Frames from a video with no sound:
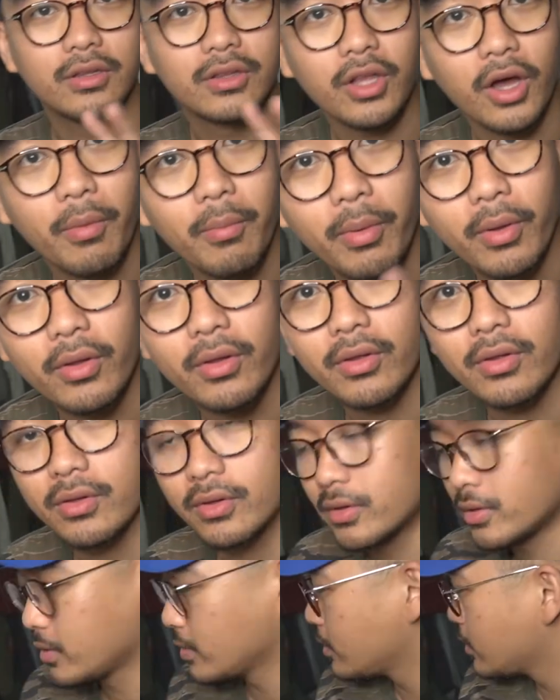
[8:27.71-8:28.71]
Double,
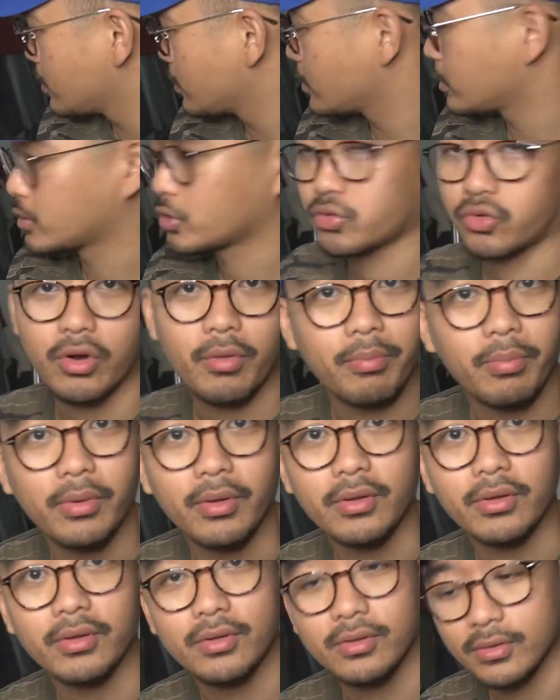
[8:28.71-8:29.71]

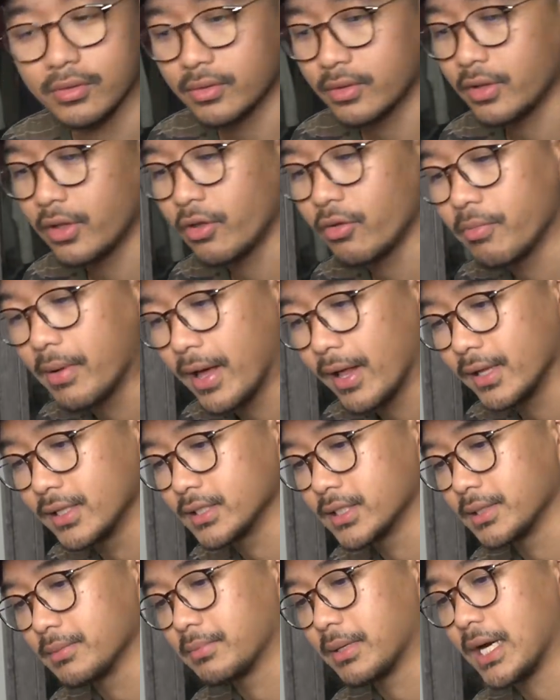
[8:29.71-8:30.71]
triple New Balance
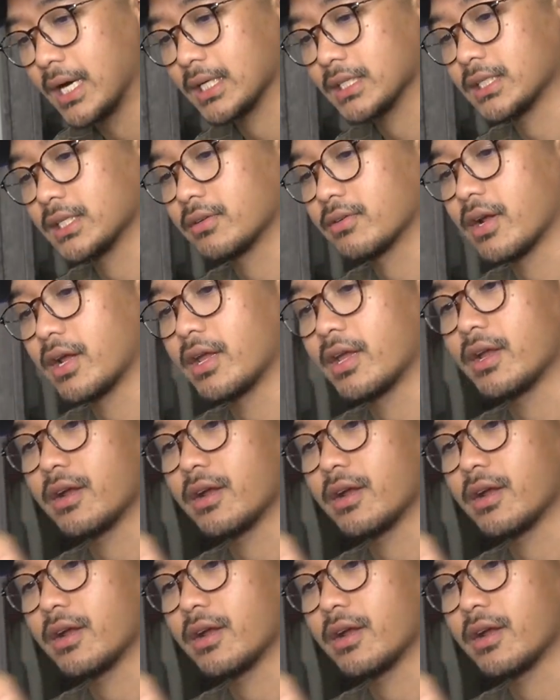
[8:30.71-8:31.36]
unboxing right